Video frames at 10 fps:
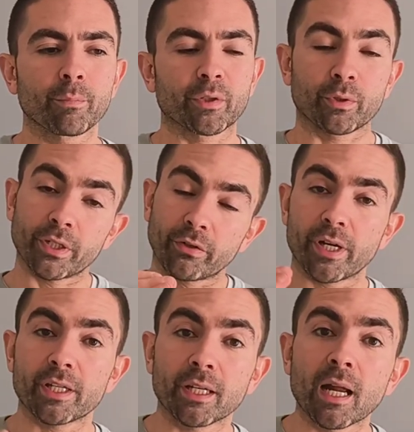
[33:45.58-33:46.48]
the
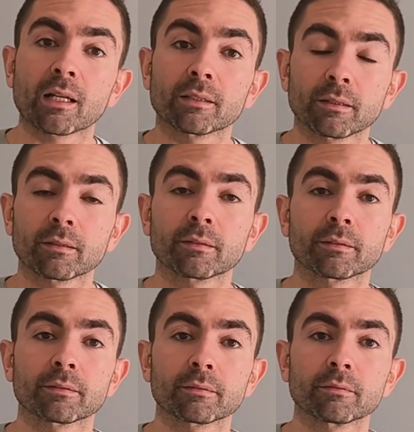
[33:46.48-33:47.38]
original
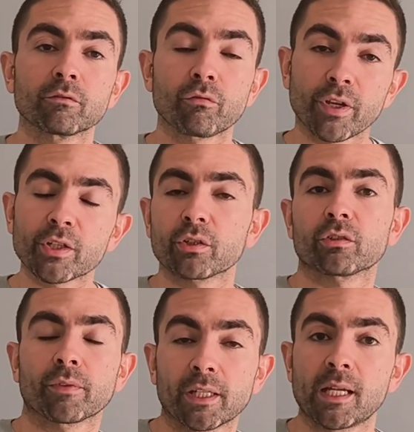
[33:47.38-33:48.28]

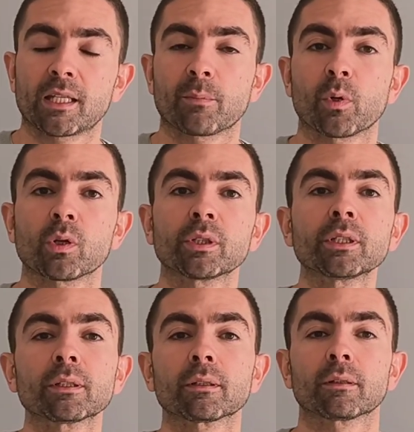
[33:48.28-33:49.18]
features of the data
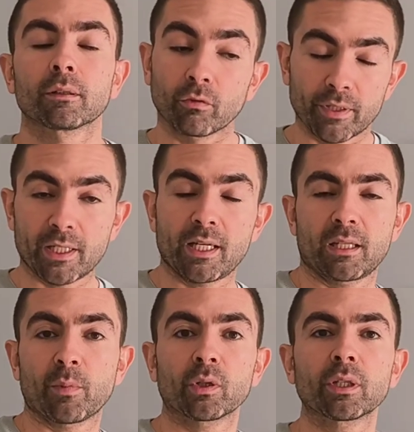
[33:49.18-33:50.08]

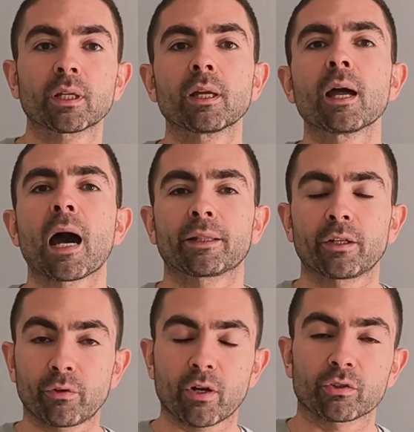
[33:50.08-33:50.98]
point
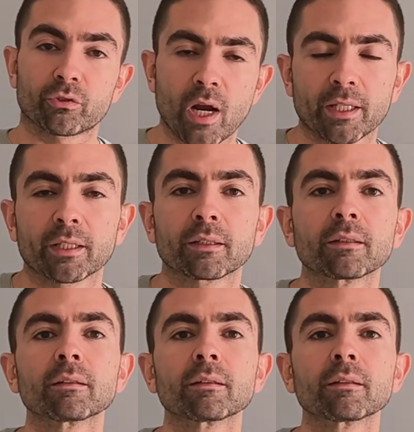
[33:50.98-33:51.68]
and the reconstructed